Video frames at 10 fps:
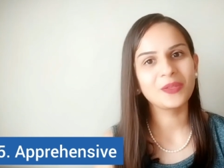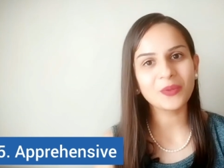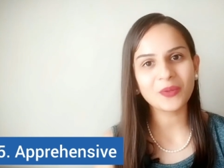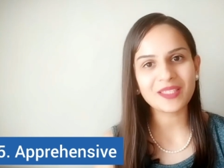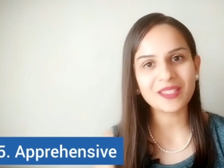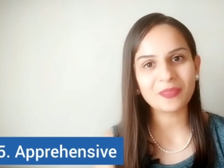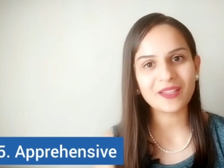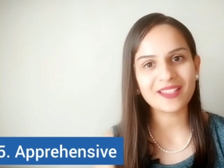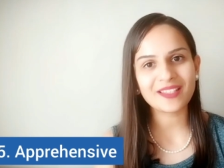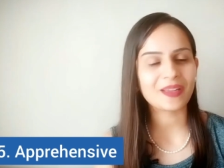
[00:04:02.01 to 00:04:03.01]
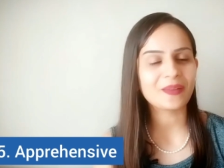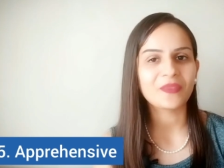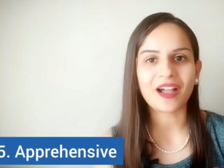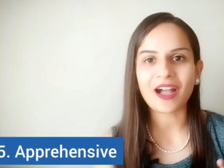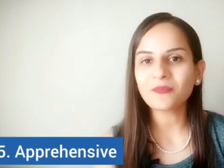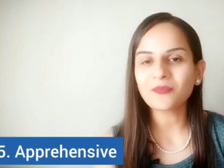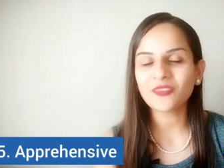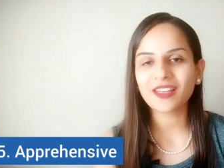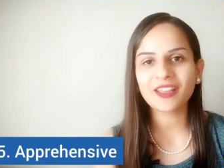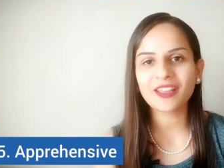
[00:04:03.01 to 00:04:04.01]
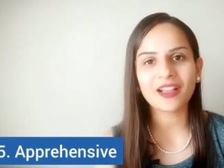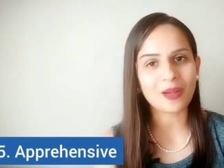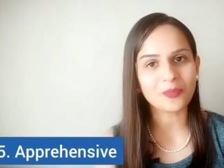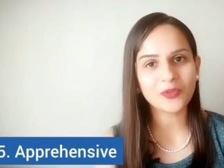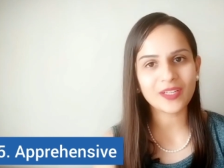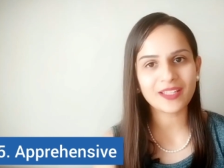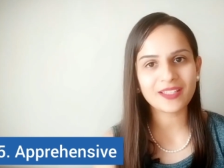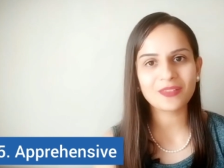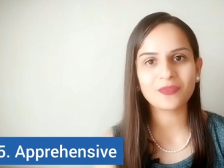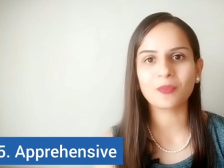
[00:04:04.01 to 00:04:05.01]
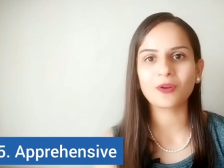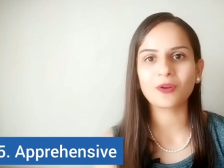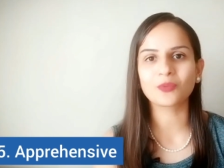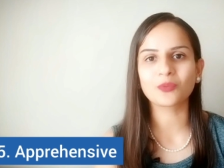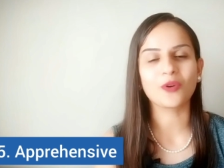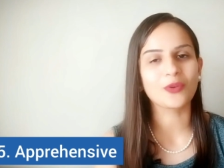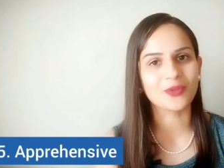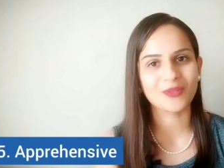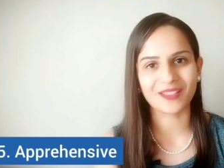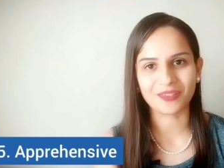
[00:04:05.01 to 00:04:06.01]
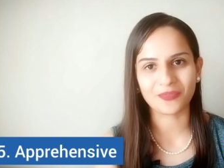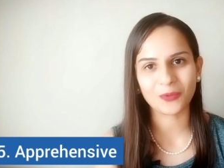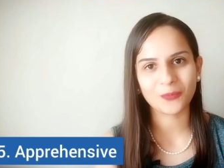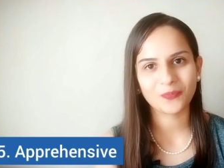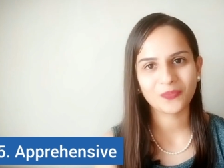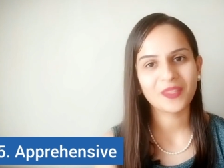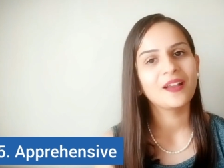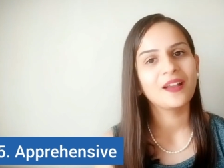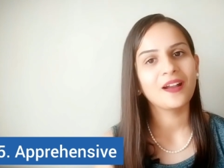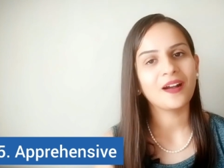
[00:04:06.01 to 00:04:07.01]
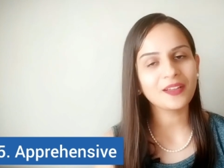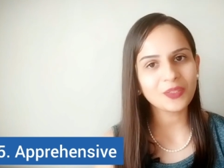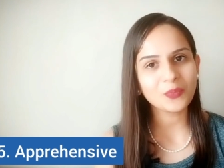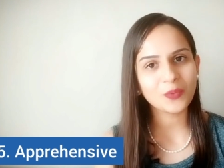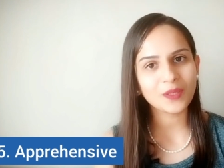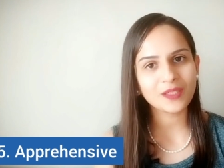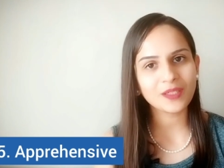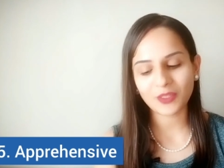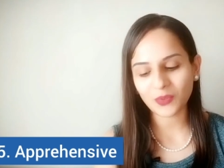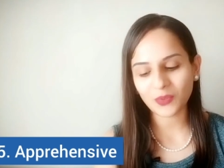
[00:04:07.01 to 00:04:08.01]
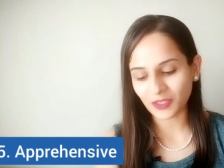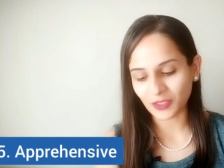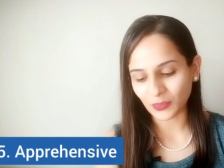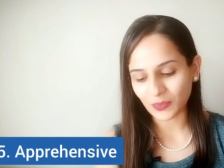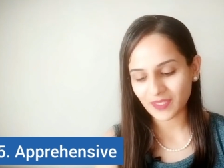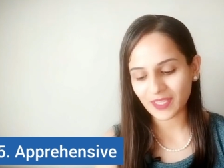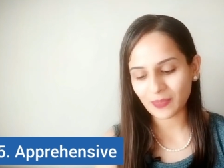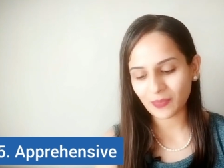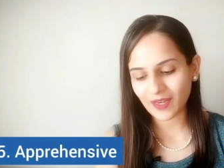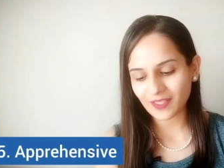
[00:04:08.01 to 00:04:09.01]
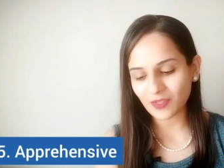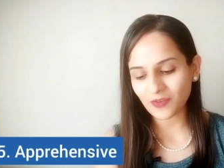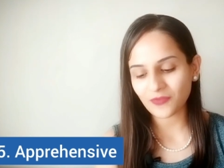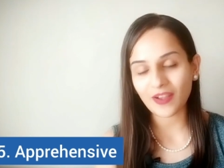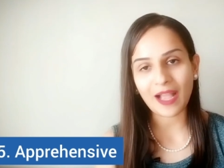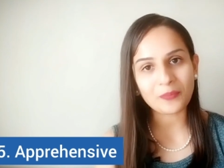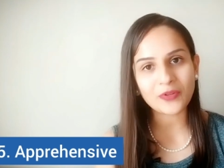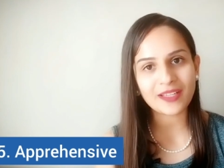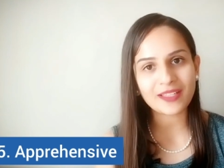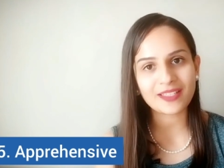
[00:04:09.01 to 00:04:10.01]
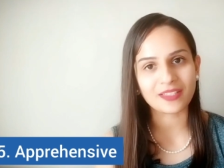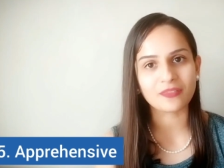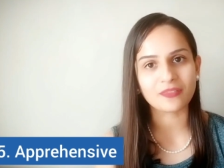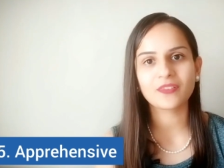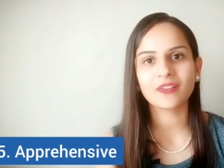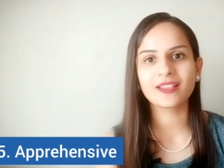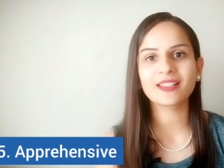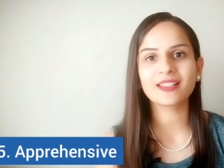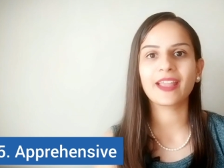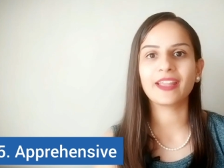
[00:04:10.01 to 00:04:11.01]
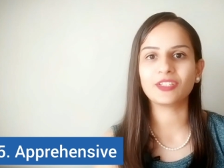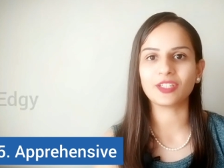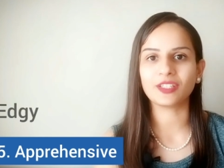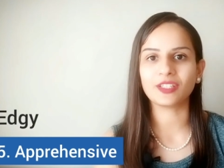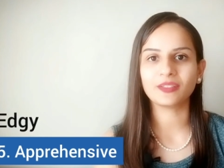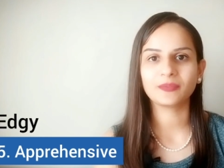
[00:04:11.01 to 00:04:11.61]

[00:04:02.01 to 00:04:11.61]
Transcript: You could simply say, I'm feeling apprehensive about tomorrow's interview. Another word that you can use in place of apprehensive is edgy.